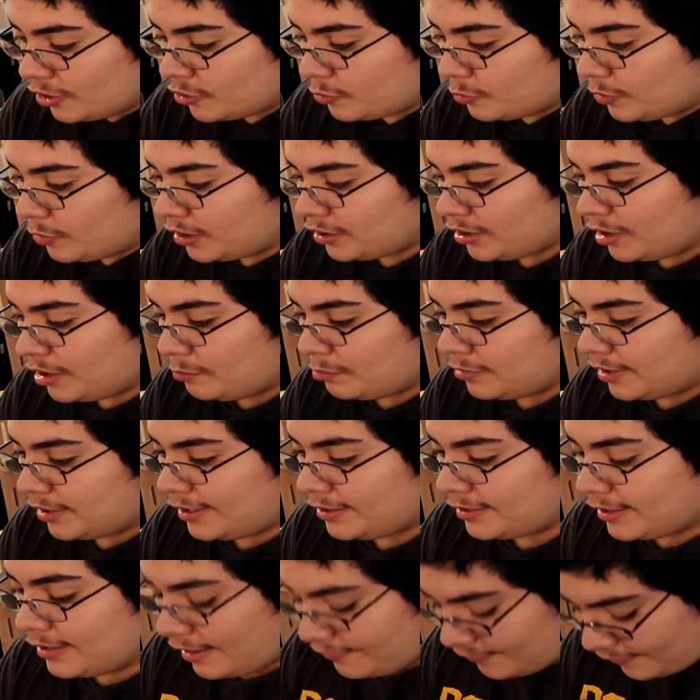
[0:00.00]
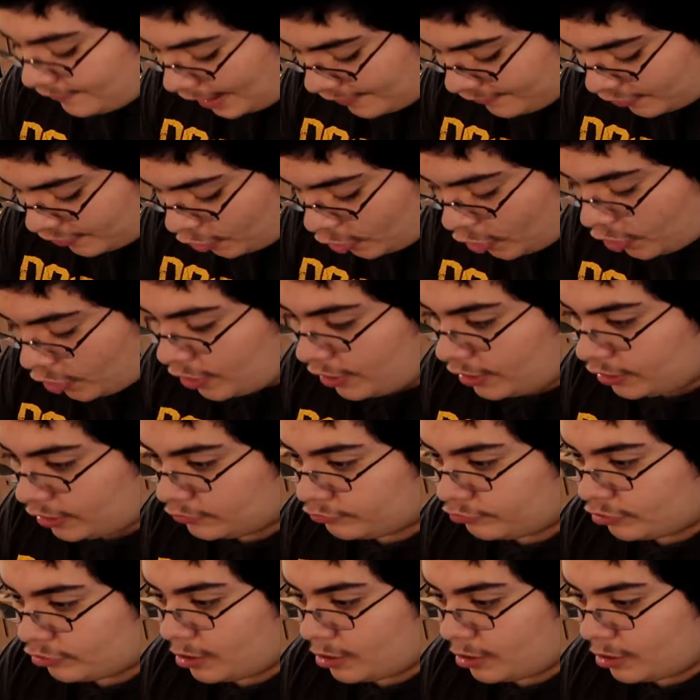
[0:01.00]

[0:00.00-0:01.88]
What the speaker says: The one complaint that I've heard is